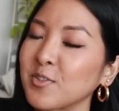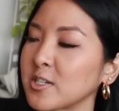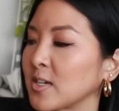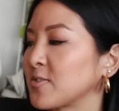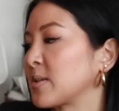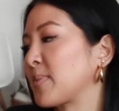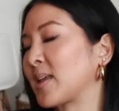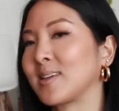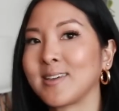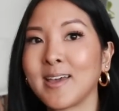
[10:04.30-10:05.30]
yourself some
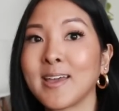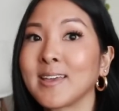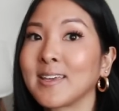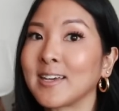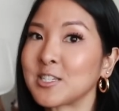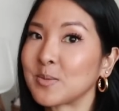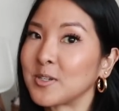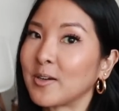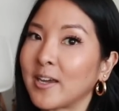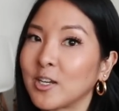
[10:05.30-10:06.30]
money, and get some
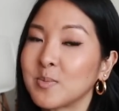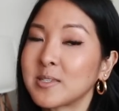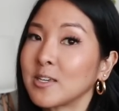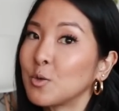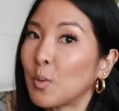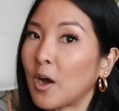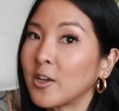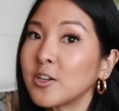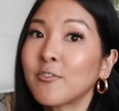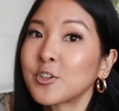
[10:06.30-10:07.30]
new items that you
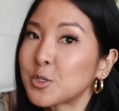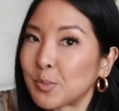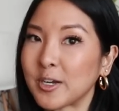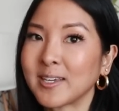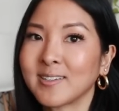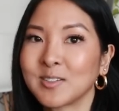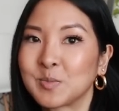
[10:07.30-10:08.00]
want for spring.